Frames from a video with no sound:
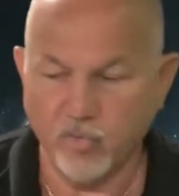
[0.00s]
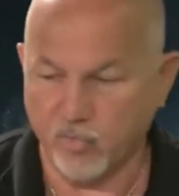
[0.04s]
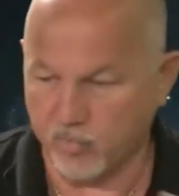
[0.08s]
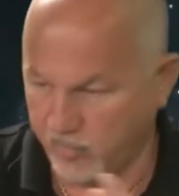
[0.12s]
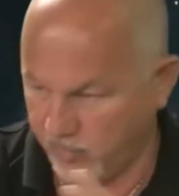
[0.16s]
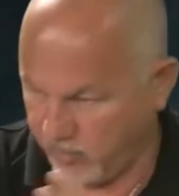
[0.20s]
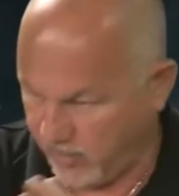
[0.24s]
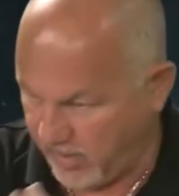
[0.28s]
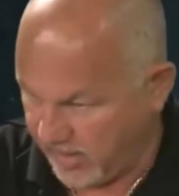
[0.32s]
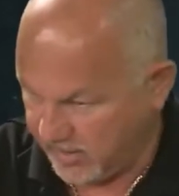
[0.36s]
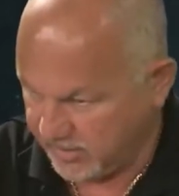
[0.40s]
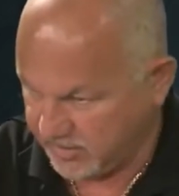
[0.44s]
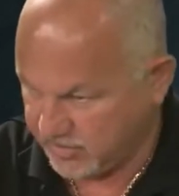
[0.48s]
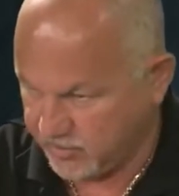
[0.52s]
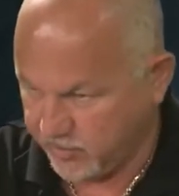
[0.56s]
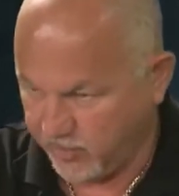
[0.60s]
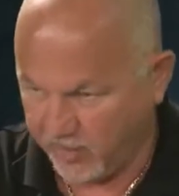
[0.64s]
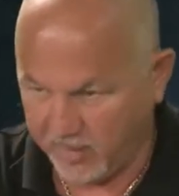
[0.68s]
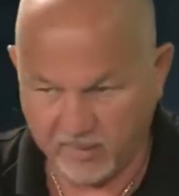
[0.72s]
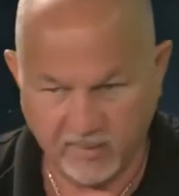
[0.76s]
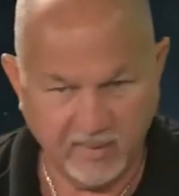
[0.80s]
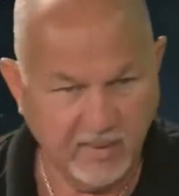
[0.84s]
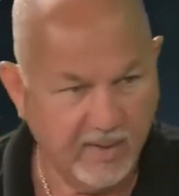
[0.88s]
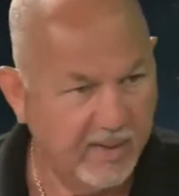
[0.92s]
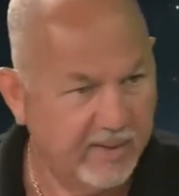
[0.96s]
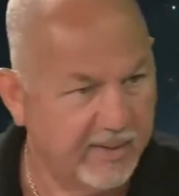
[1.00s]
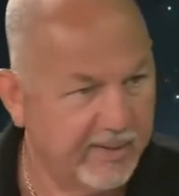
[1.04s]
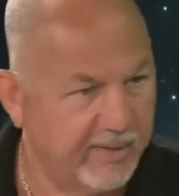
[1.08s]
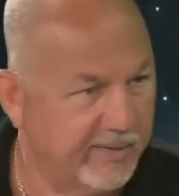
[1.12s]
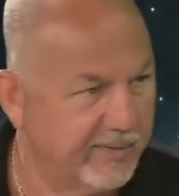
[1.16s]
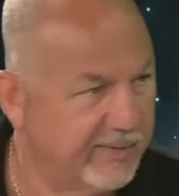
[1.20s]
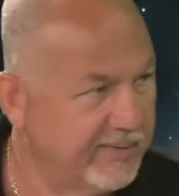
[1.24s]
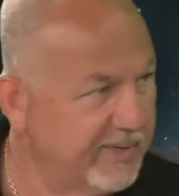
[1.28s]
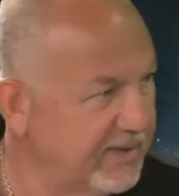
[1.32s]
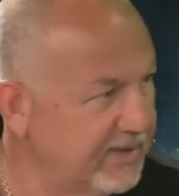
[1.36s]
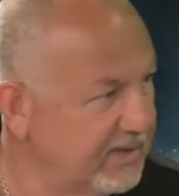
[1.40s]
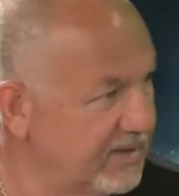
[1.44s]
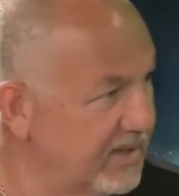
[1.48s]
Roswell. You
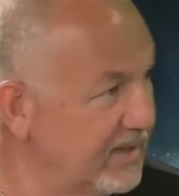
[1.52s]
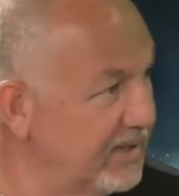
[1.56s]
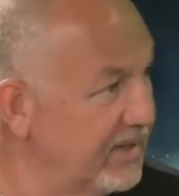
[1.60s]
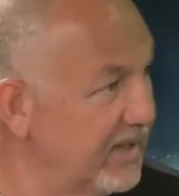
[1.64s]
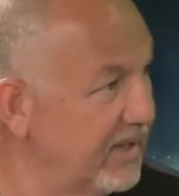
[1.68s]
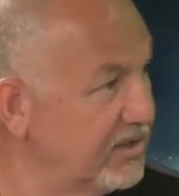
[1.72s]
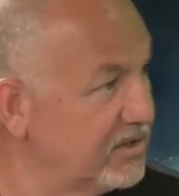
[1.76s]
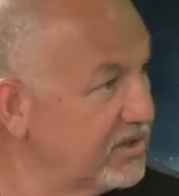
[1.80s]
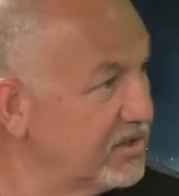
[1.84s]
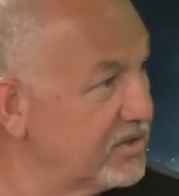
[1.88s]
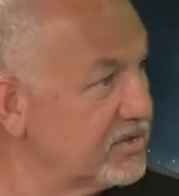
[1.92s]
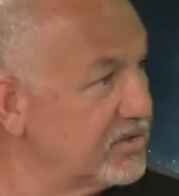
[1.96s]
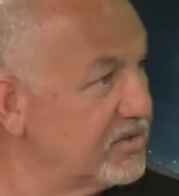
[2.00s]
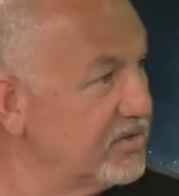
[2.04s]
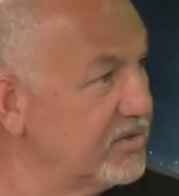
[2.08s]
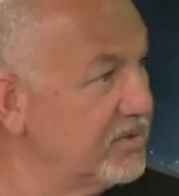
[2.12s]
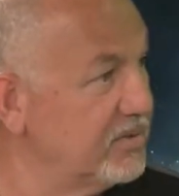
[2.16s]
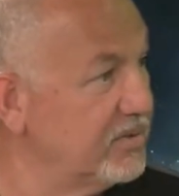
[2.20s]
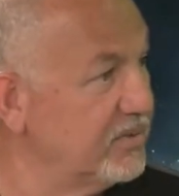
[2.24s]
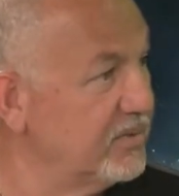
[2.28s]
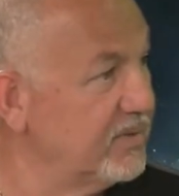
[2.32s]
know, they didn't they just do